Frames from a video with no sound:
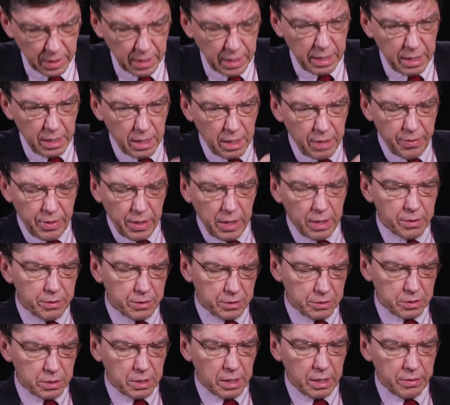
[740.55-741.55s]
And on the other
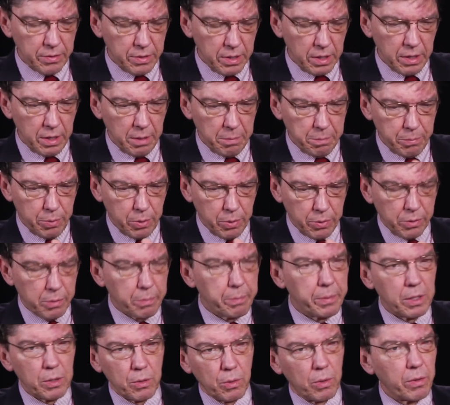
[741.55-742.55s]
side, then they put
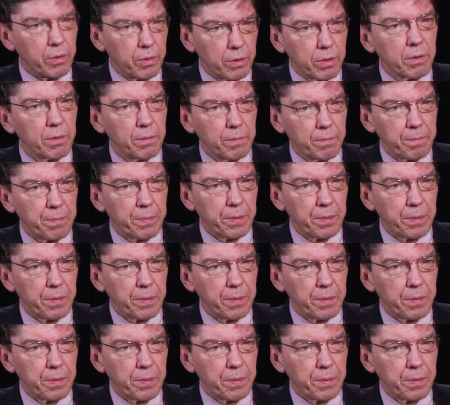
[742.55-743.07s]
them in order.